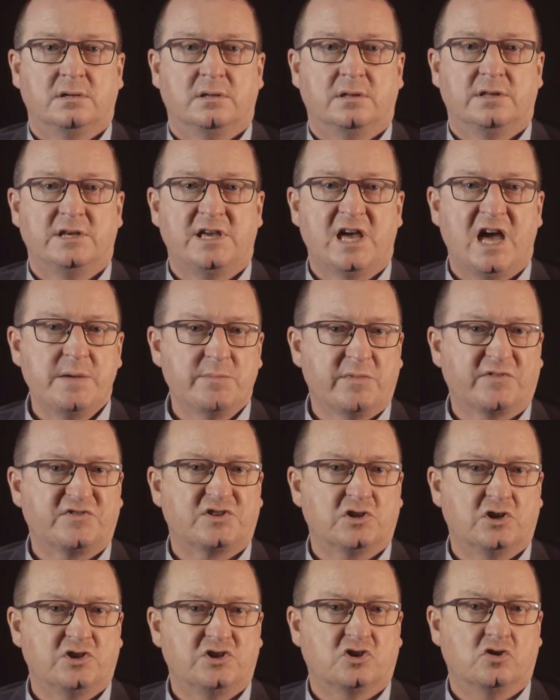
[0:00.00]
The aim of
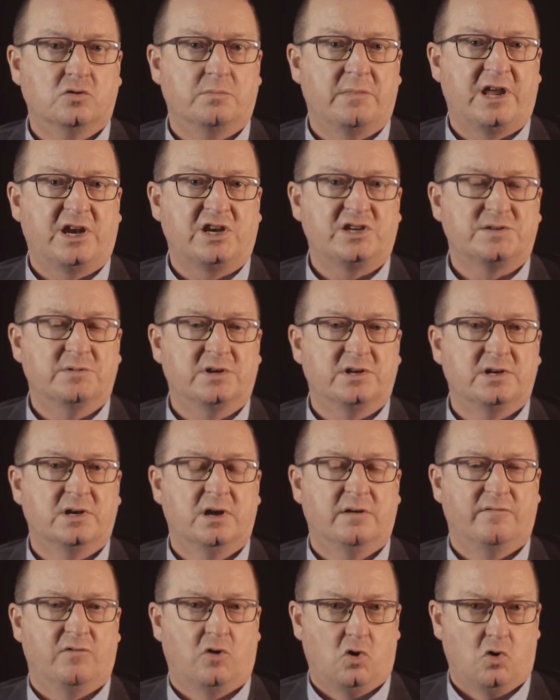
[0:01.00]
surgical management
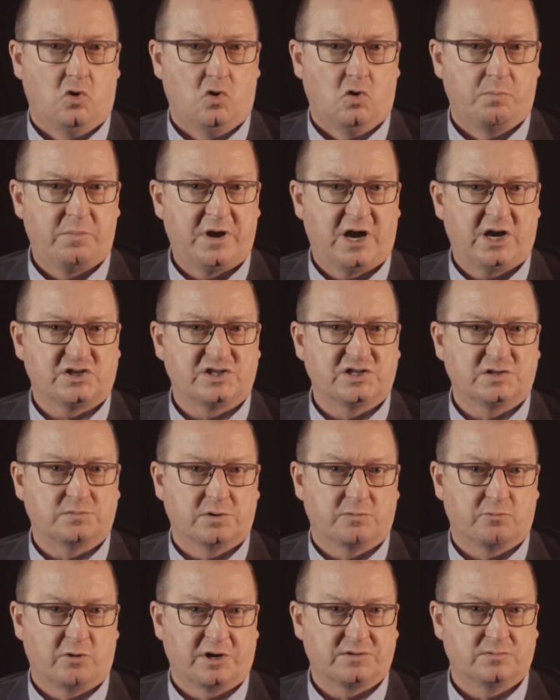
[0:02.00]
of all patients
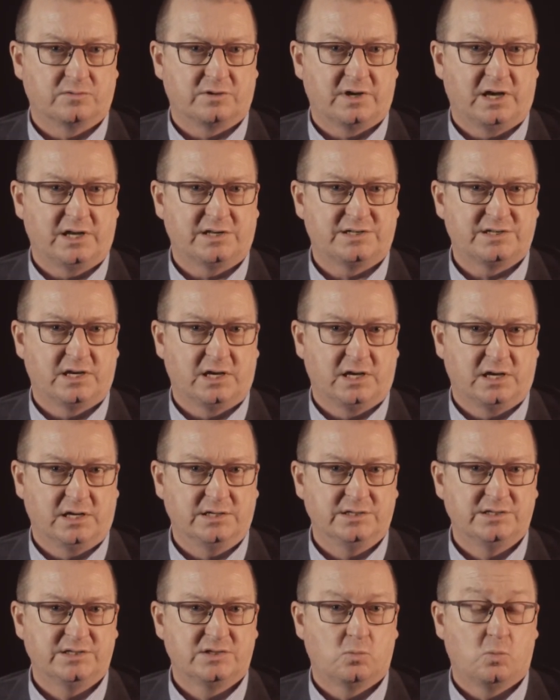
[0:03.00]
with rectal cancer
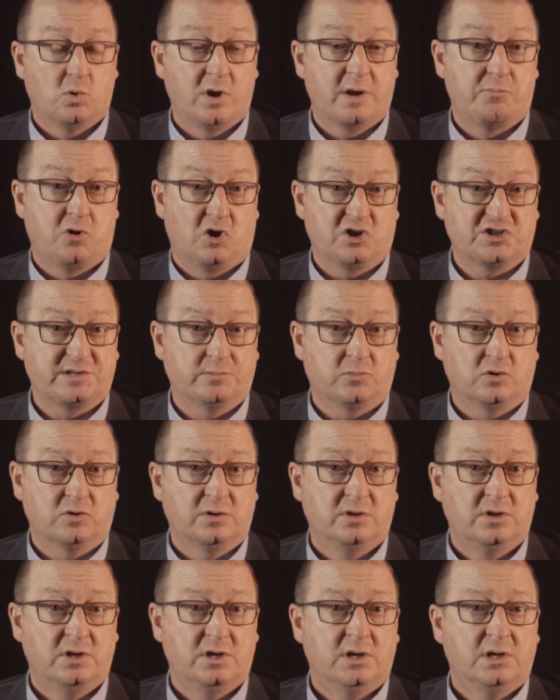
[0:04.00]
is, where
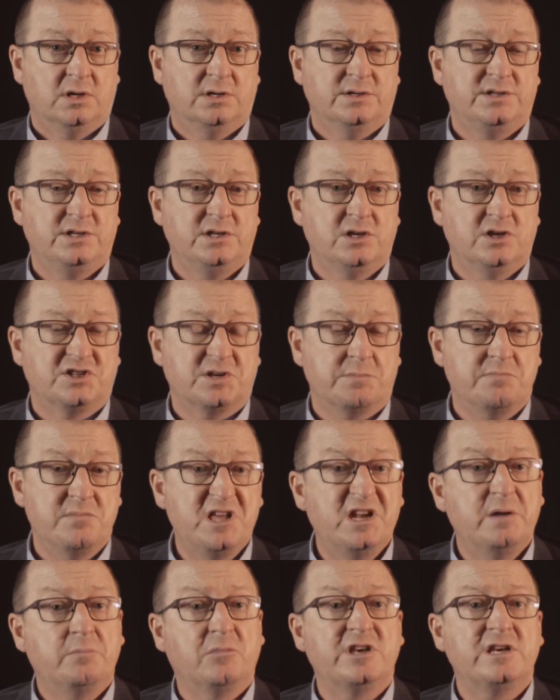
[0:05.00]
possible, to use a
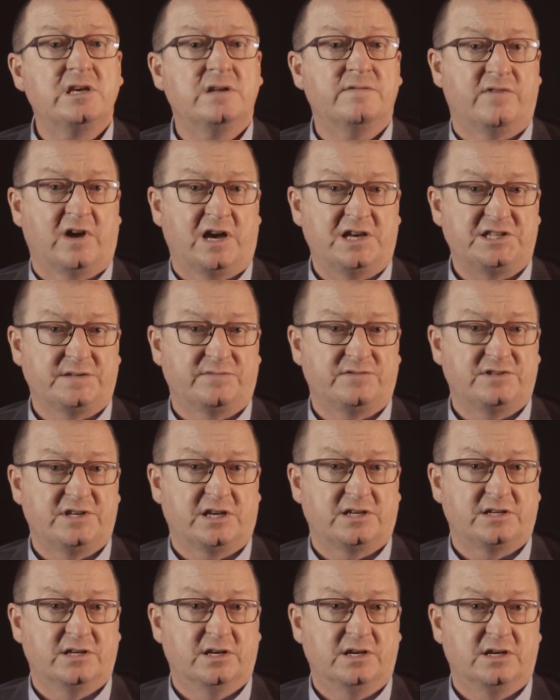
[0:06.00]
minimally invasive
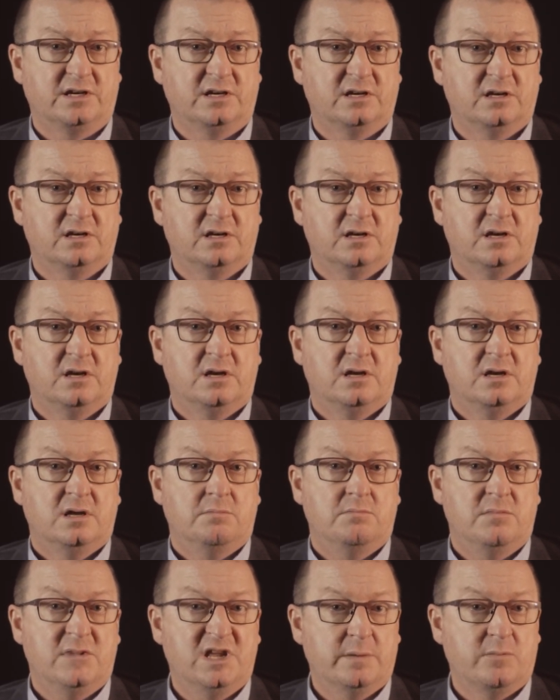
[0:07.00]
technique,
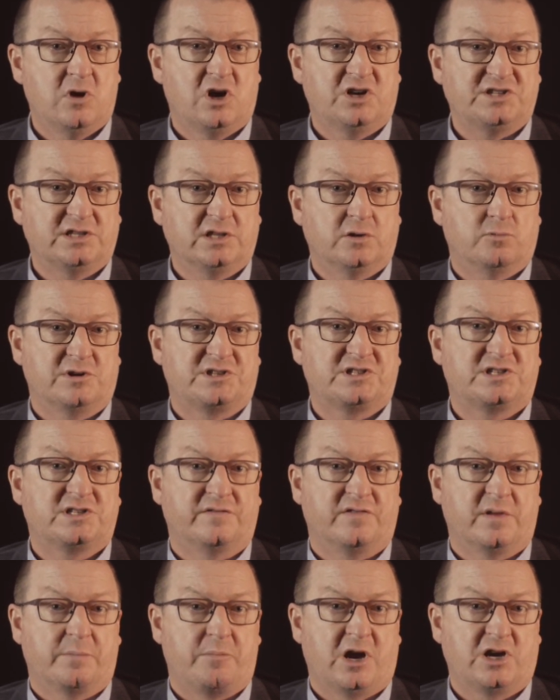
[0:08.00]
minimising the risks
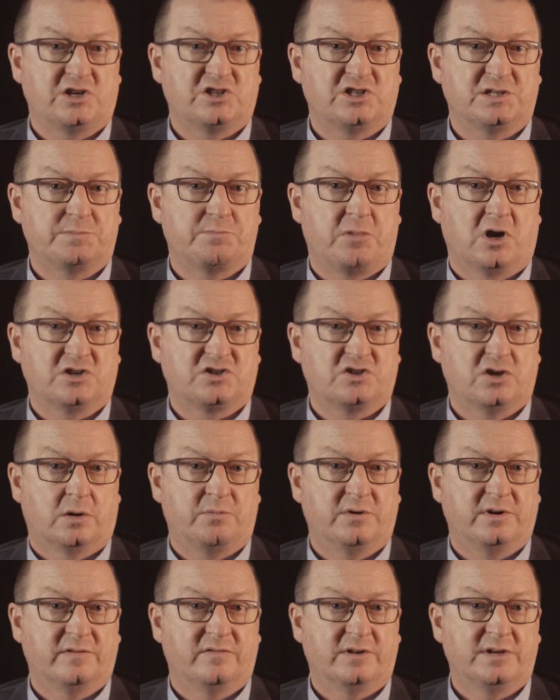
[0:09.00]
of the patients
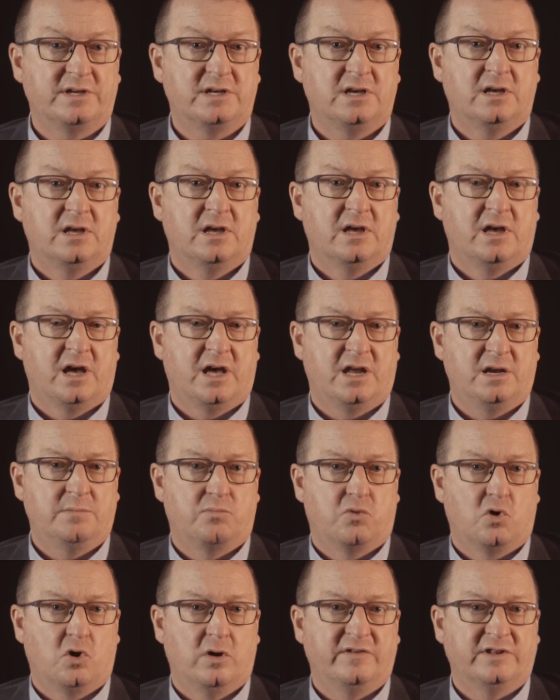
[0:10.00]
post-operatively and
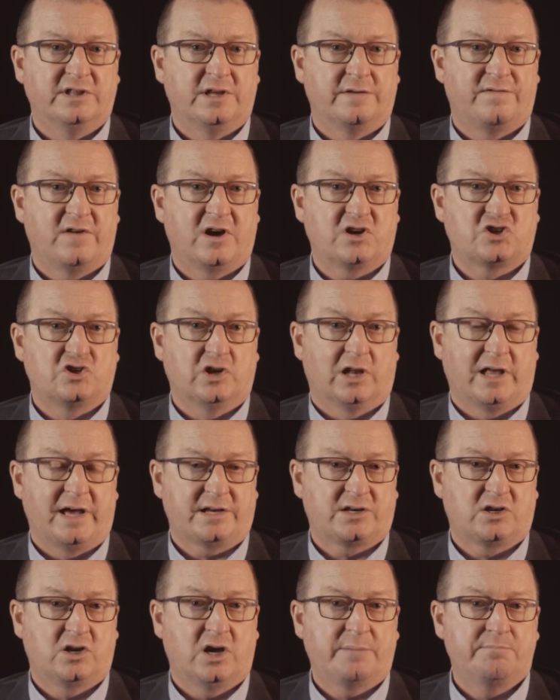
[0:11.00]
improving their functional
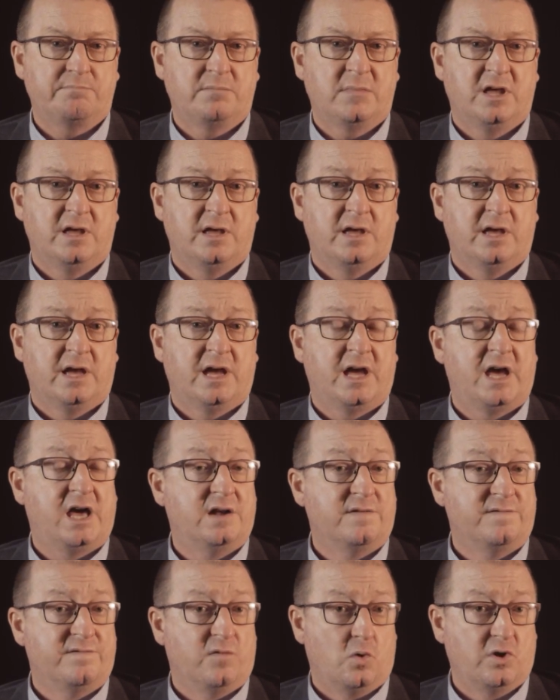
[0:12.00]
outcome and
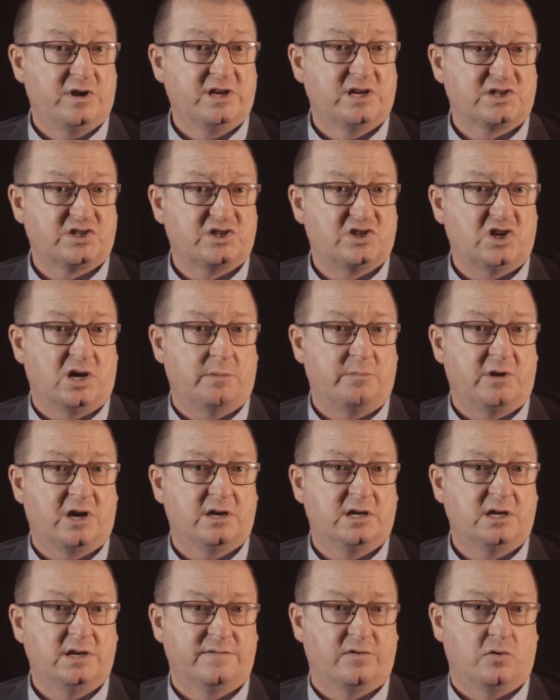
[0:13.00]
avoiding a stoma
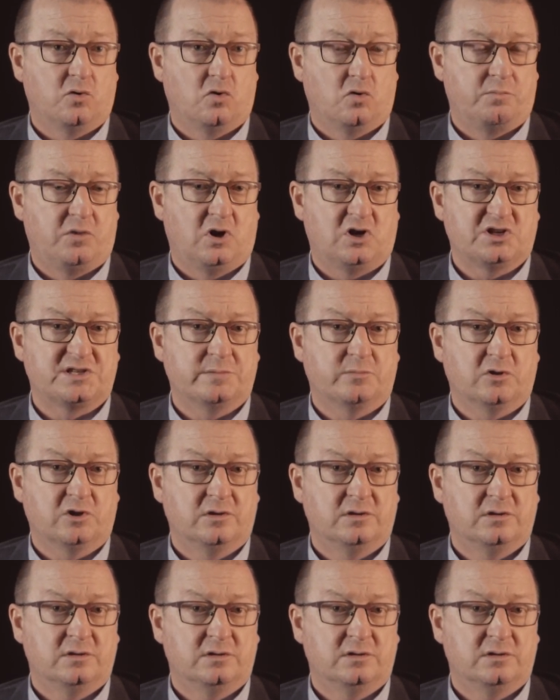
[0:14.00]
if at all possible.